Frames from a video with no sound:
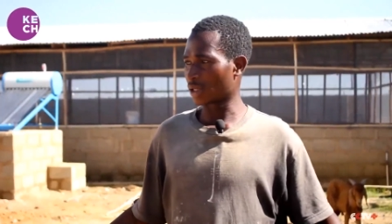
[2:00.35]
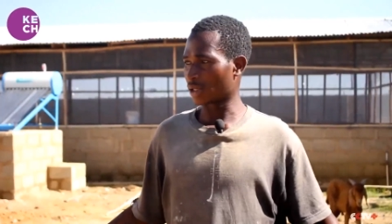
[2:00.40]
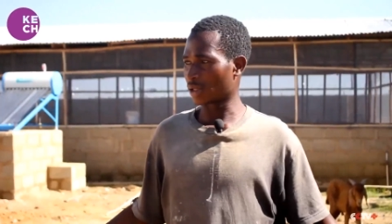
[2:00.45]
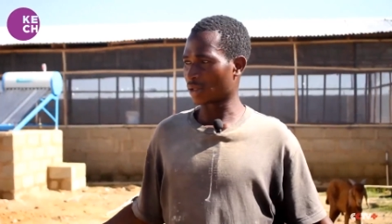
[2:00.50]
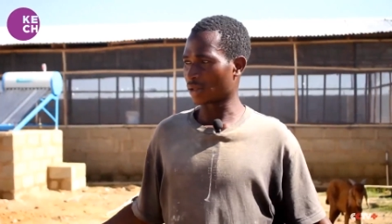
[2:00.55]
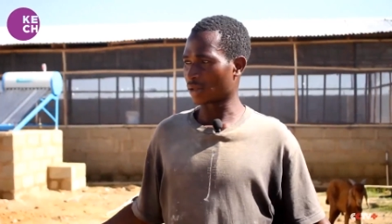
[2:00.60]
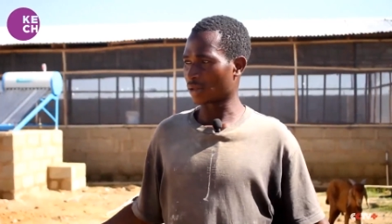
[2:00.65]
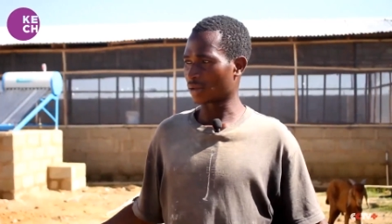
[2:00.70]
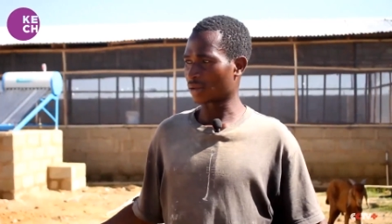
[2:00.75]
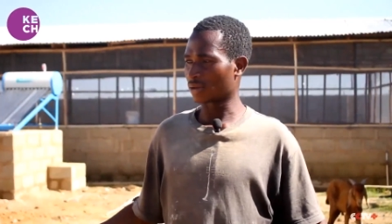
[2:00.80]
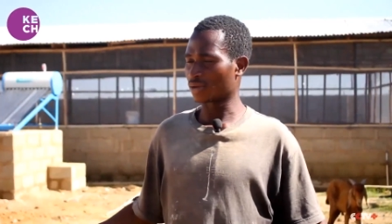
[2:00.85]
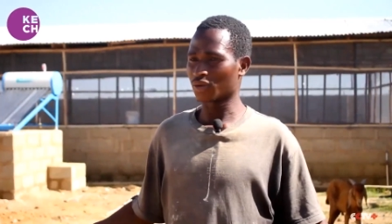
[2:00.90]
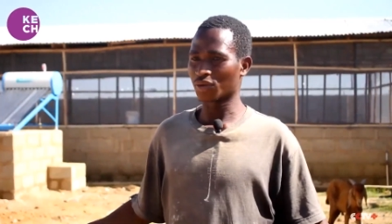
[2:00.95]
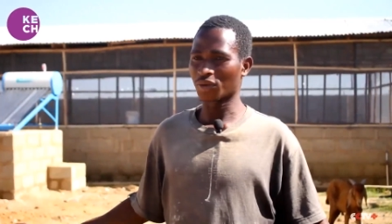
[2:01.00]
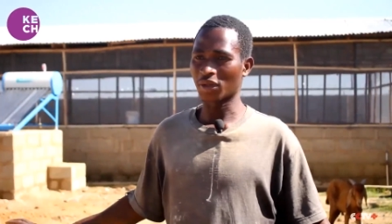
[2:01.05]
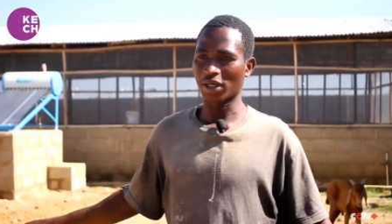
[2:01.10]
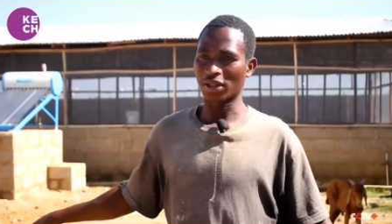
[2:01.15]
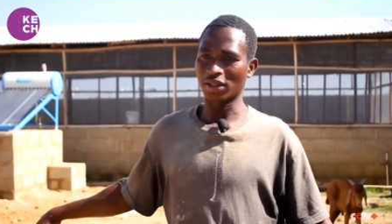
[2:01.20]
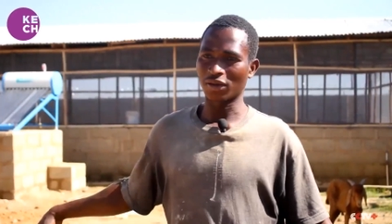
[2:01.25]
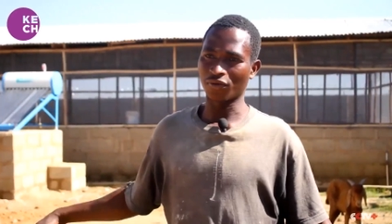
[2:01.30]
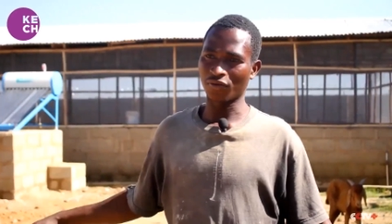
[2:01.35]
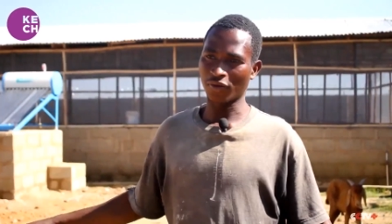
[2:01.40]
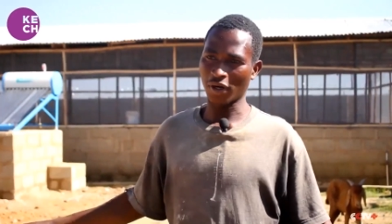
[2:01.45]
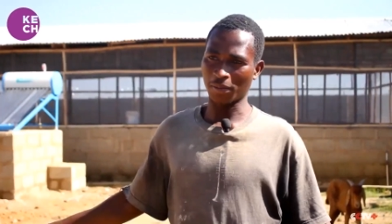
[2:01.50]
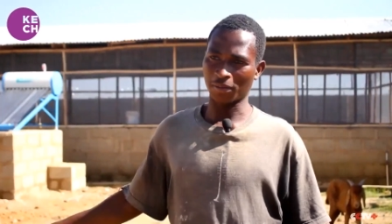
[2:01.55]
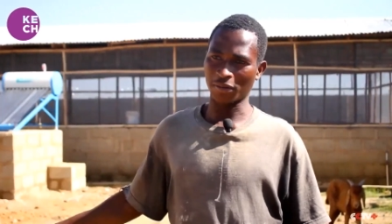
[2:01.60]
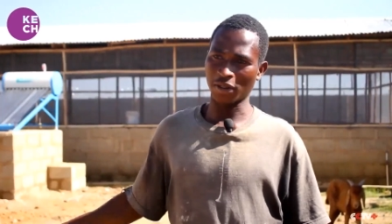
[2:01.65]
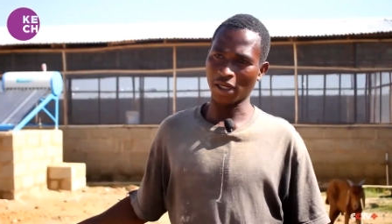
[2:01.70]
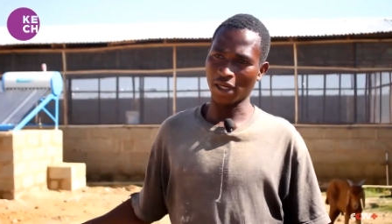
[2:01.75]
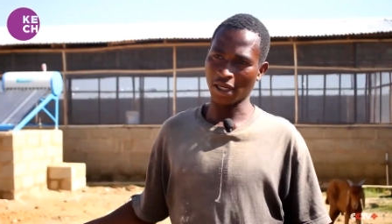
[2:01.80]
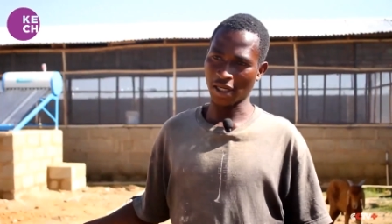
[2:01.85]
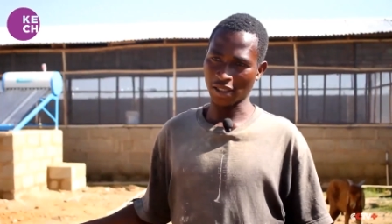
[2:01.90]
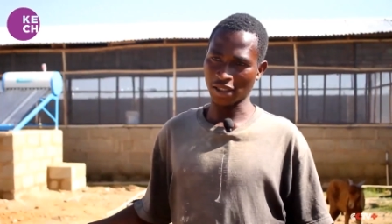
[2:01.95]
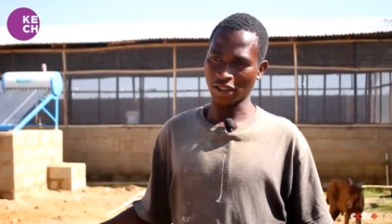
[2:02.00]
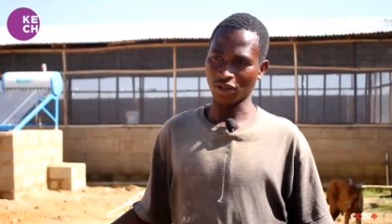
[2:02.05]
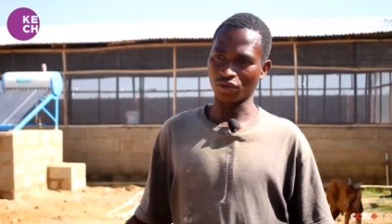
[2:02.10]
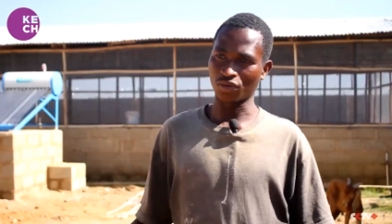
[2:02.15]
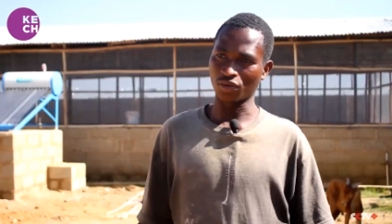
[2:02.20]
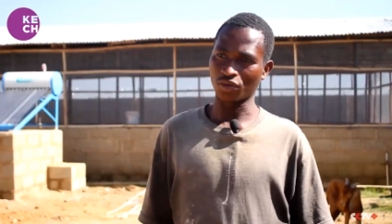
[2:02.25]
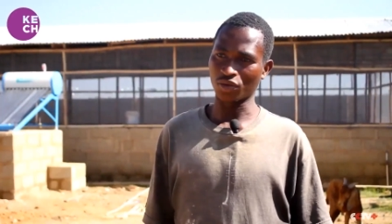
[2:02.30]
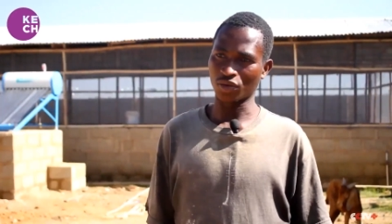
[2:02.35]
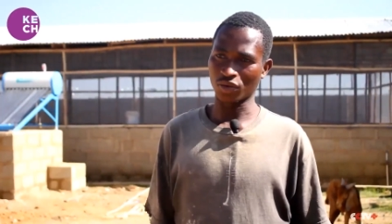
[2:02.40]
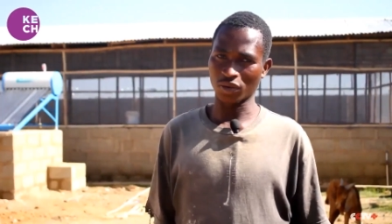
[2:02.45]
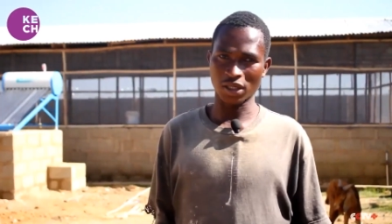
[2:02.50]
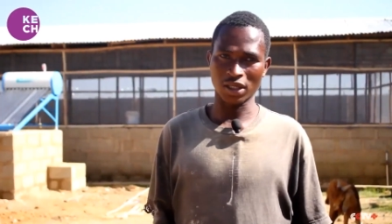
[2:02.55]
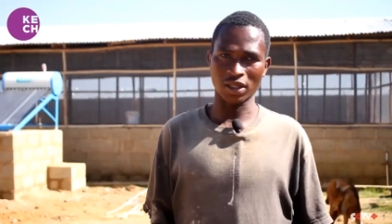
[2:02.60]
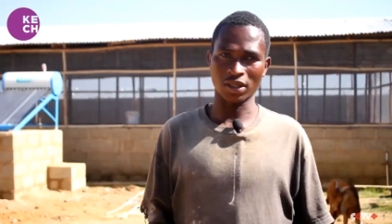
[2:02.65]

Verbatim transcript: farmers know the importance of the manure. Eh,